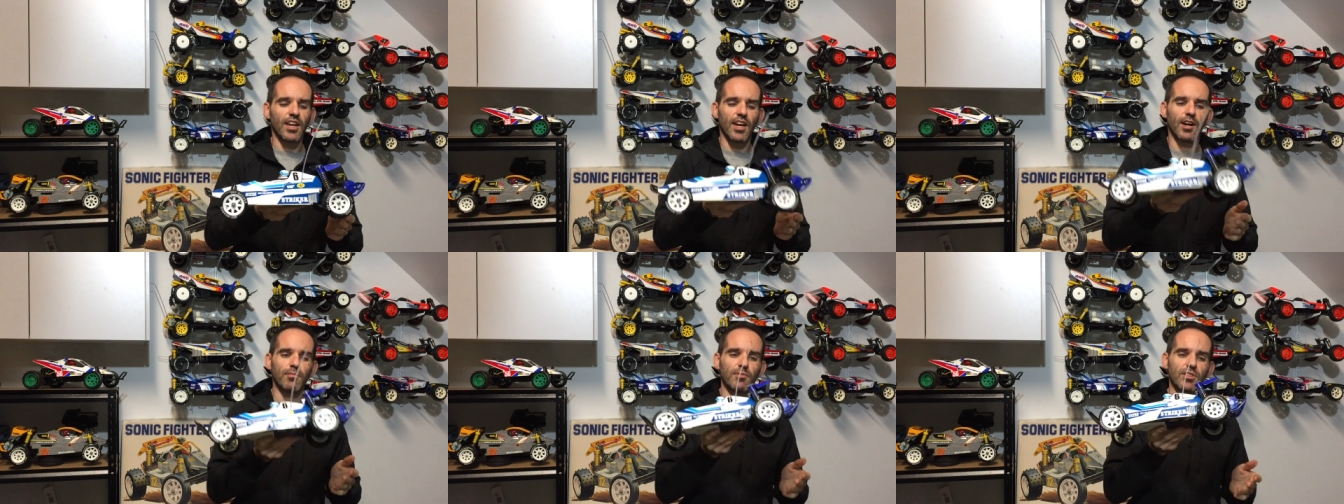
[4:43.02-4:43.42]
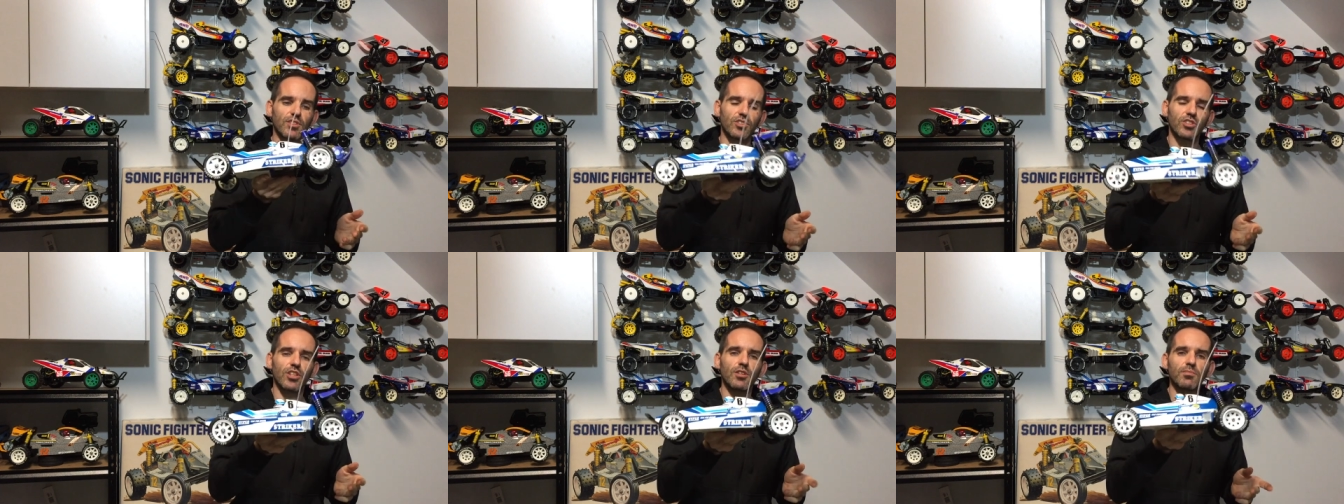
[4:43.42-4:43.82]
um,
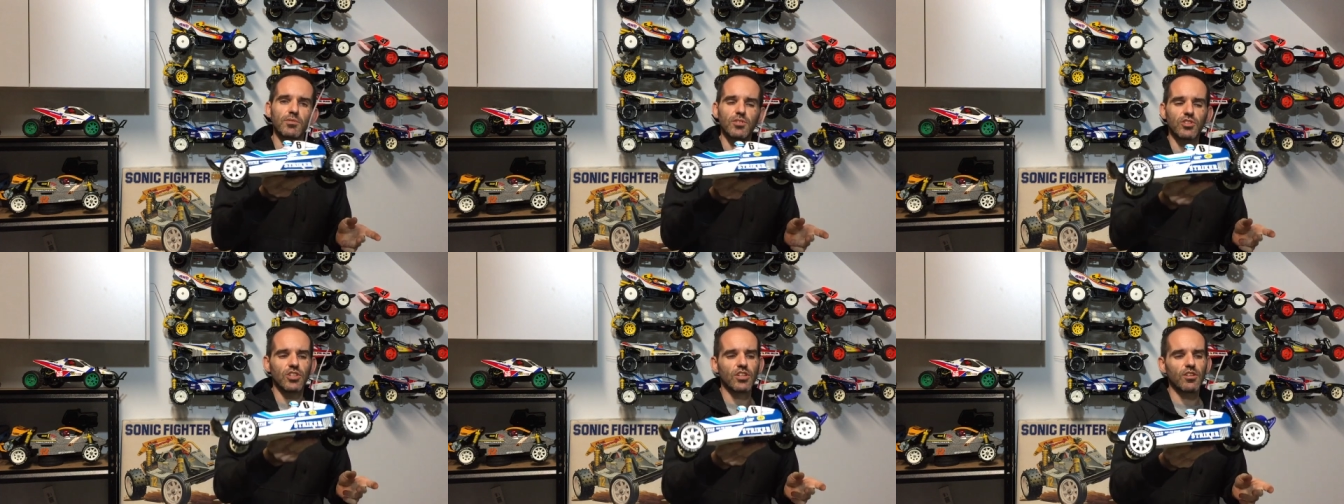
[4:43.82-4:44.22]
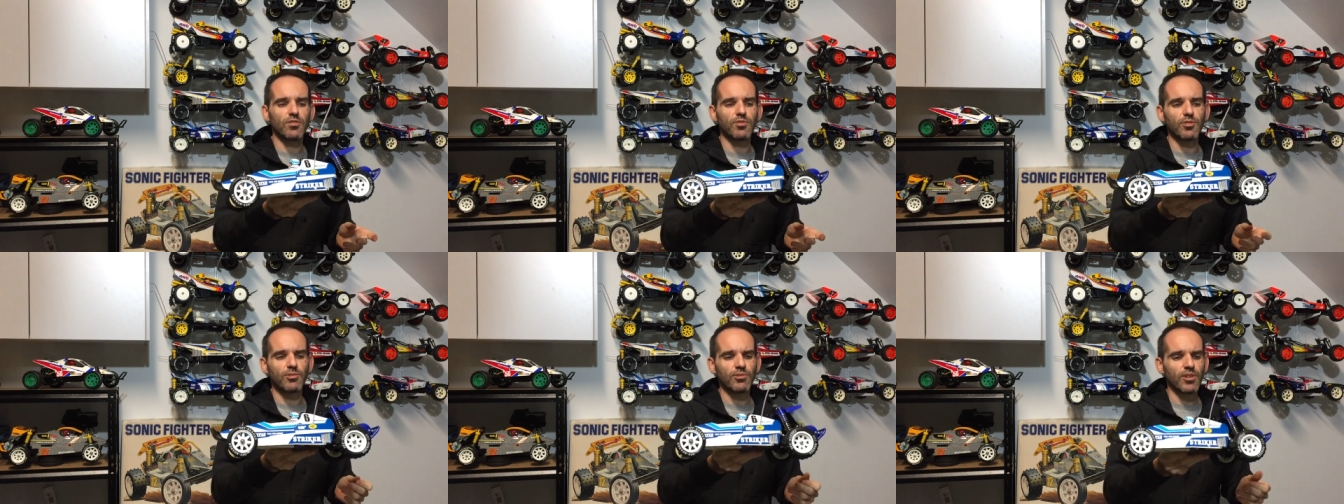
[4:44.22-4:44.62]
that's cheap and
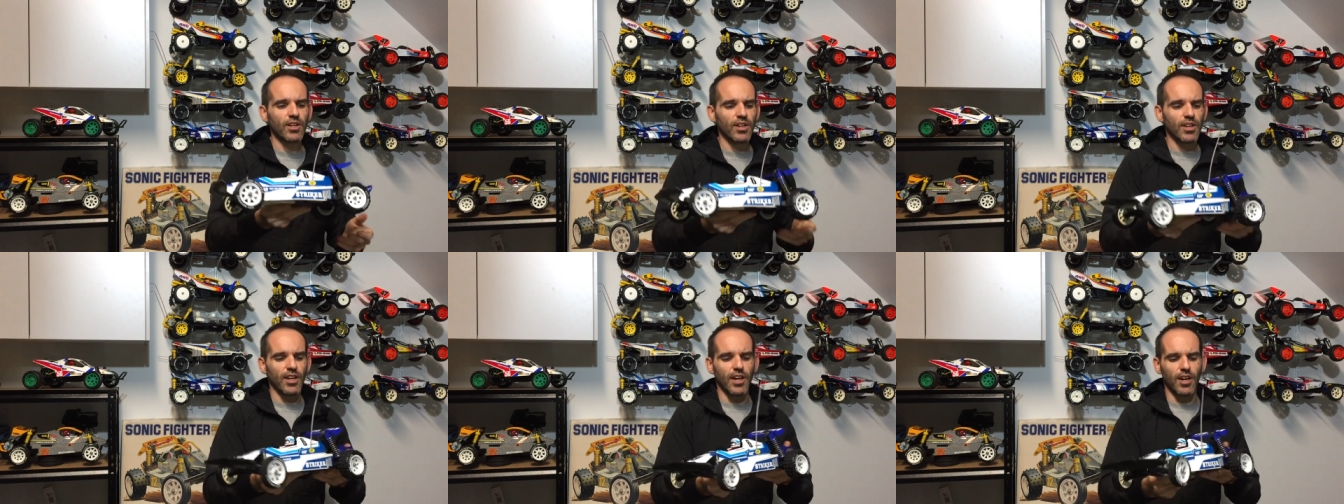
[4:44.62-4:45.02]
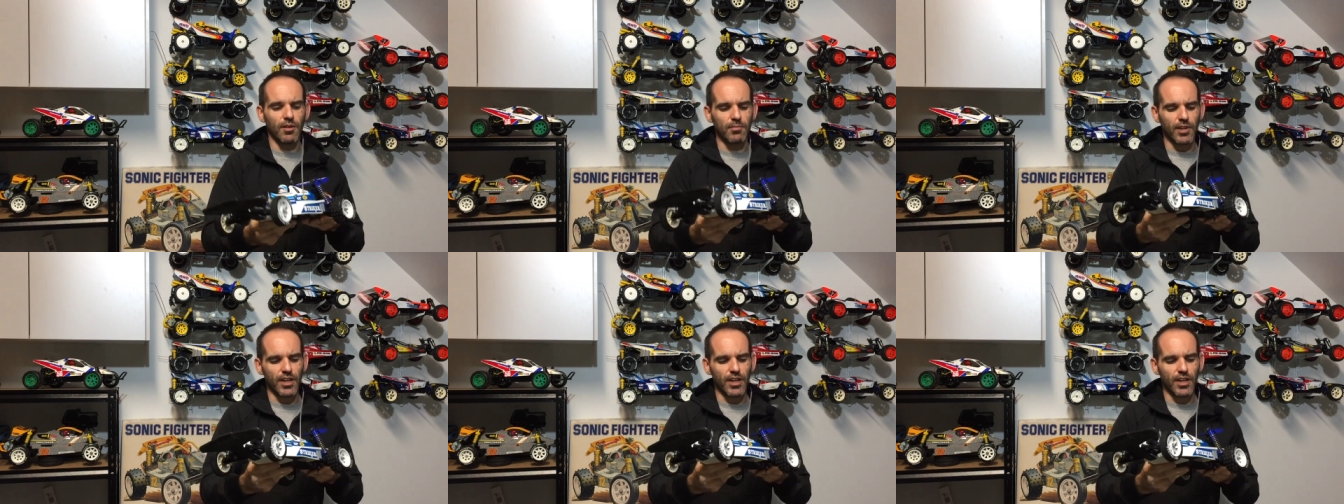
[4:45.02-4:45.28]
cheerful um,